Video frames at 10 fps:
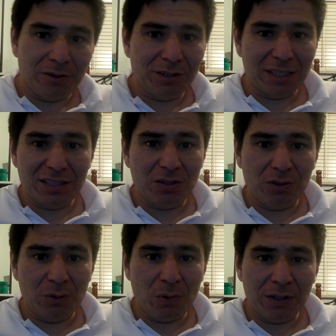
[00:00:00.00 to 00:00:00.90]
That's the
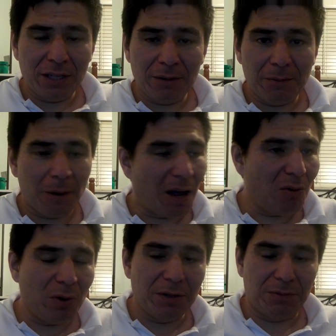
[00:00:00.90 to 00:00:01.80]
only one that
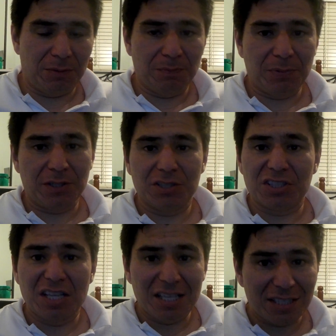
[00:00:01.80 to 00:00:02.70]
I went
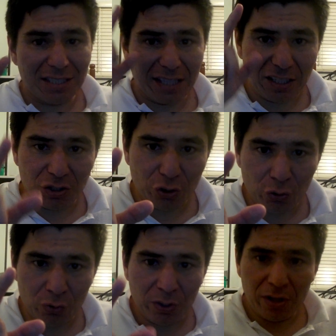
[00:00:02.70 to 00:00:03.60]
because stay
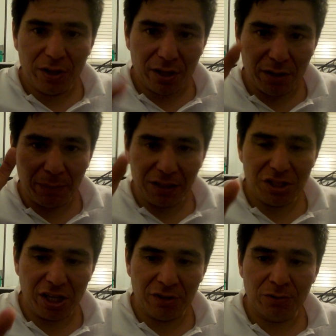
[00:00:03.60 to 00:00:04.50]
tuned in my
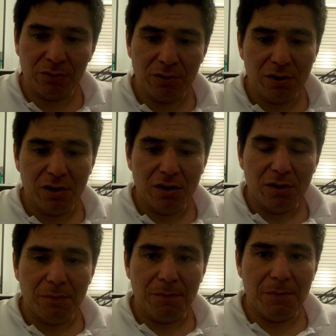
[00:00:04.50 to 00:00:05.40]
channel.
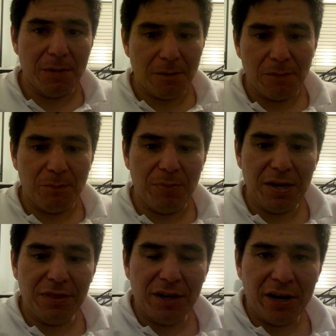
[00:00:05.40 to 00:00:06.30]
Be
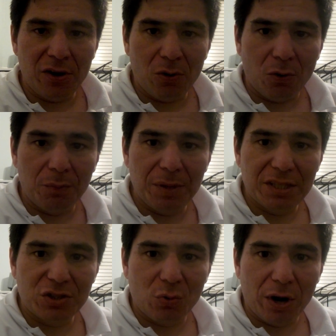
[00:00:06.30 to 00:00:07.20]
there or be
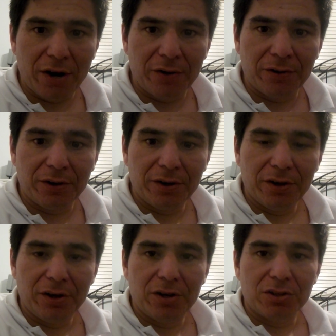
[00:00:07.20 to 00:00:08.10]
squared.
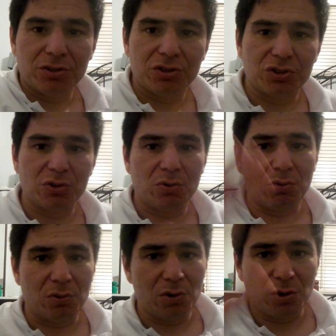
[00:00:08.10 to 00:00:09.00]
So,
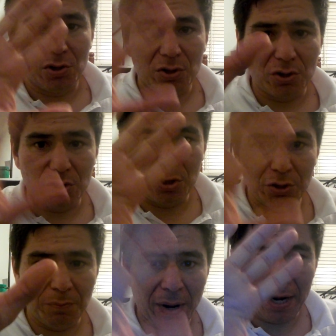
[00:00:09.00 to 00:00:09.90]

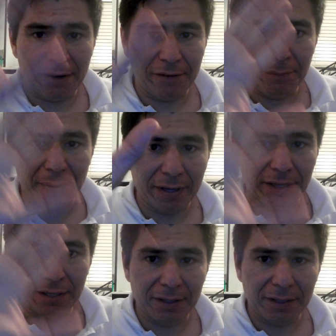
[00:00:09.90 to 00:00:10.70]
goodbye, everybody.